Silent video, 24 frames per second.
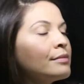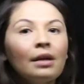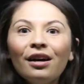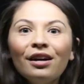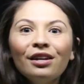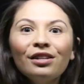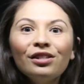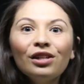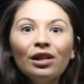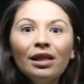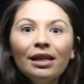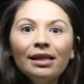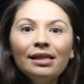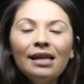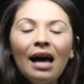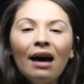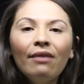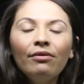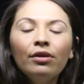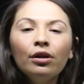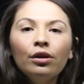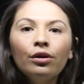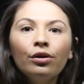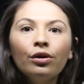So let's have a
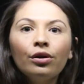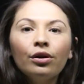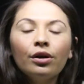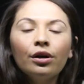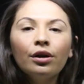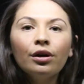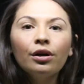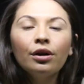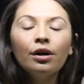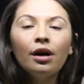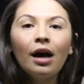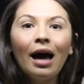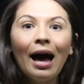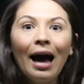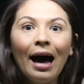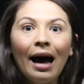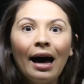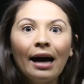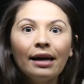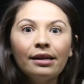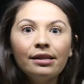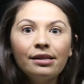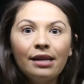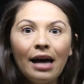look
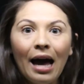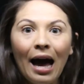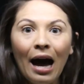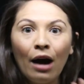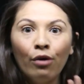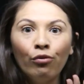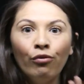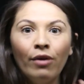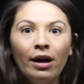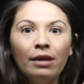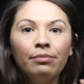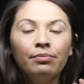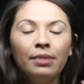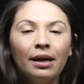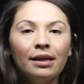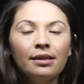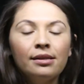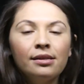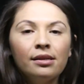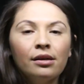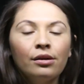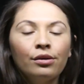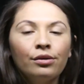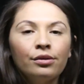at our red blood
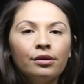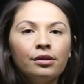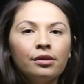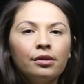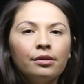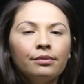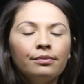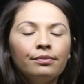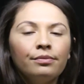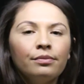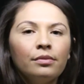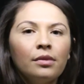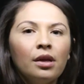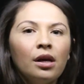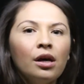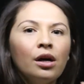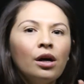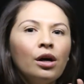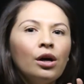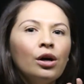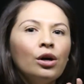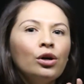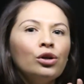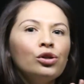cells.
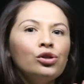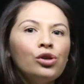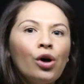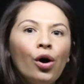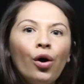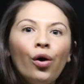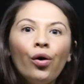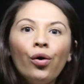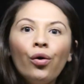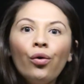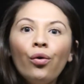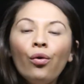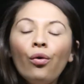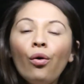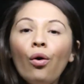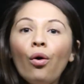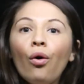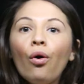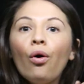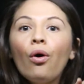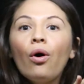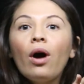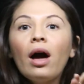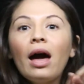So
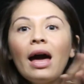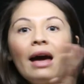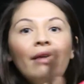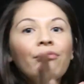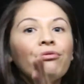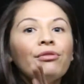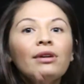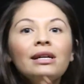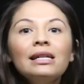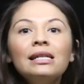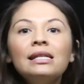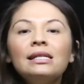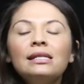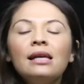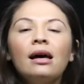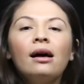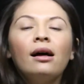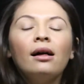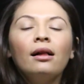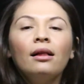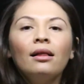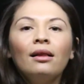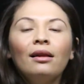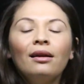every
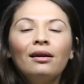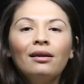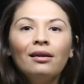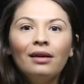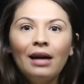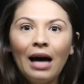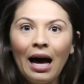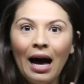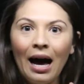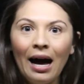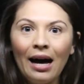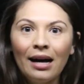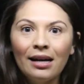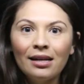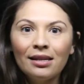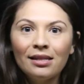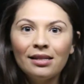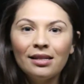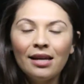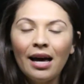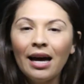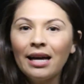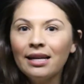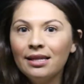cell
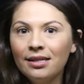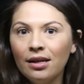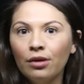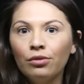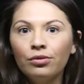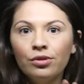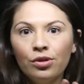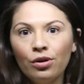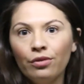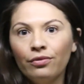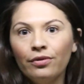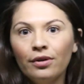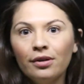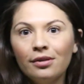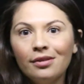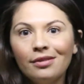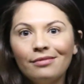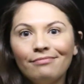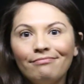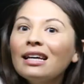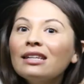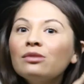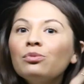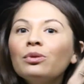has a cell surface.
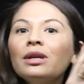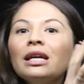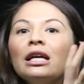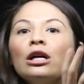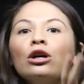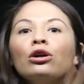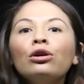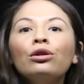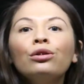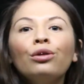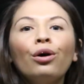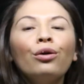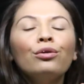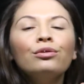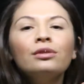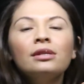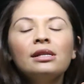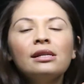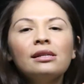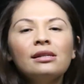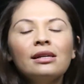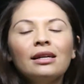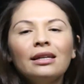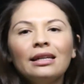That's what
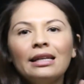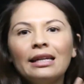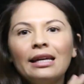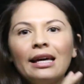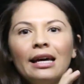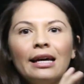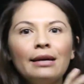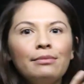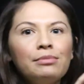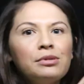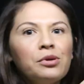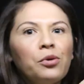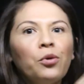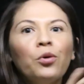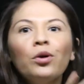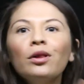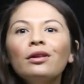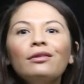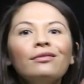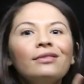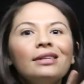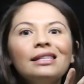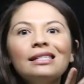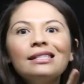encloses it and keeps all
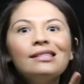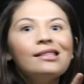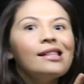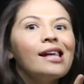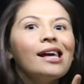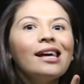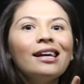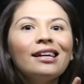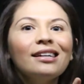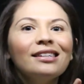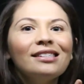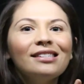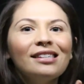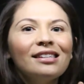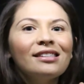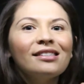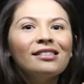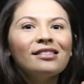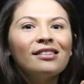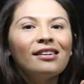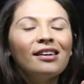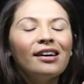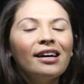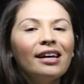of its things
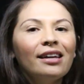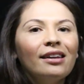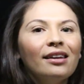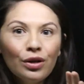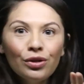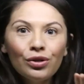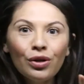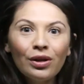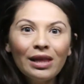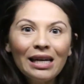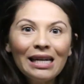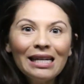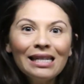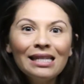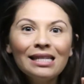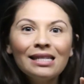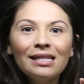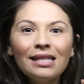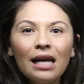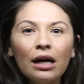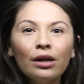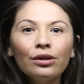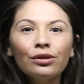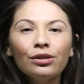inside. So these
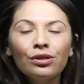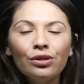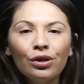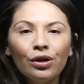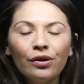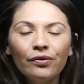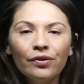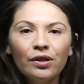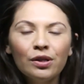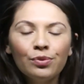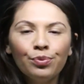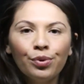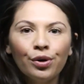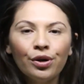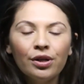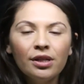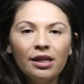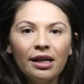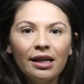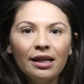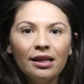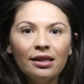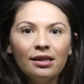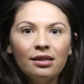cell surface
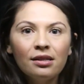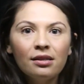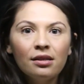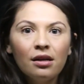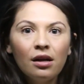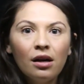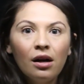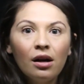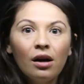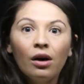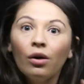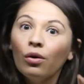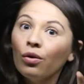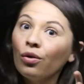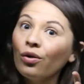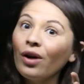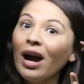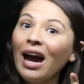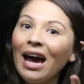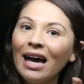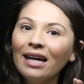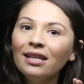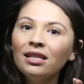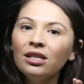proteins, or
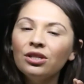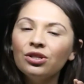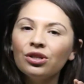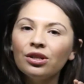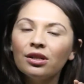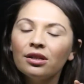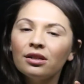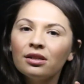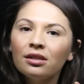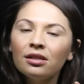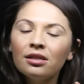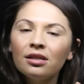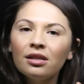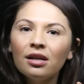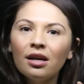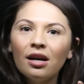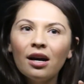antigens,